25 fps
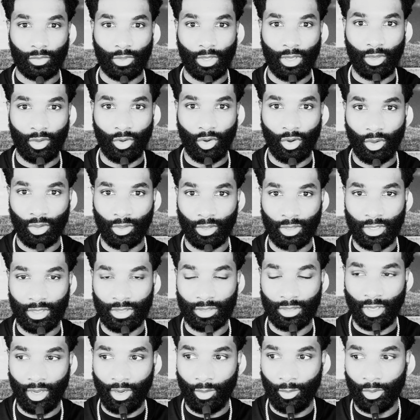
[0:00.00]
and currently he's
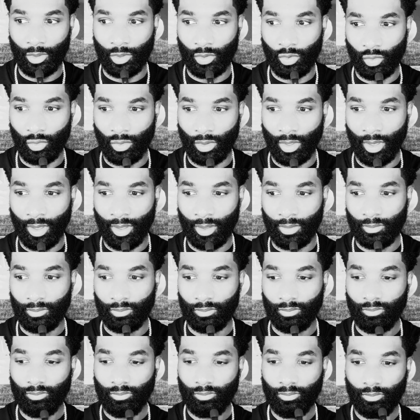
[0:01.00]
not able to do that
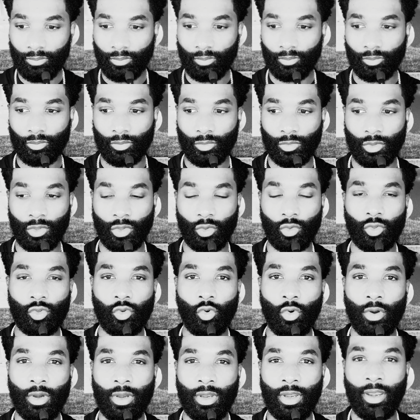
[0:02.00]
due
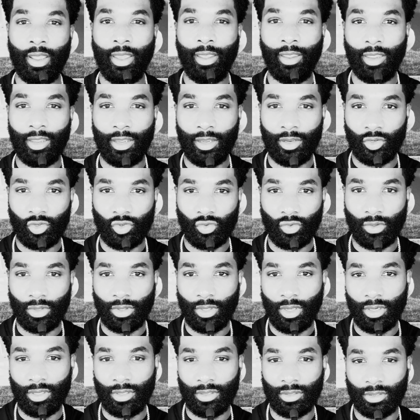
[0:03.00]
to a neck injury
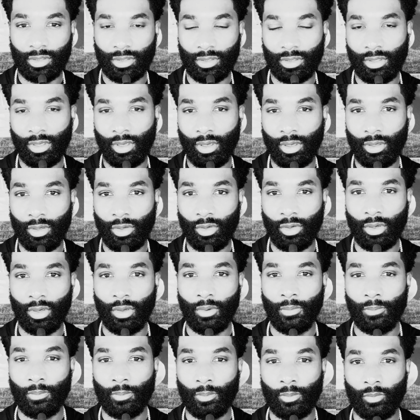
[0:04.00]
that he sustained.
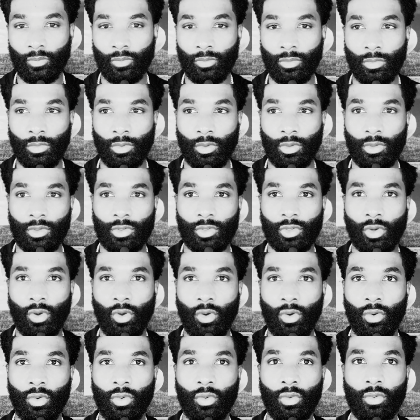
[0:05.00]

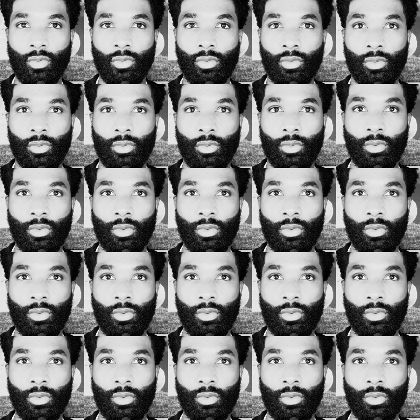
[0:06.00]
So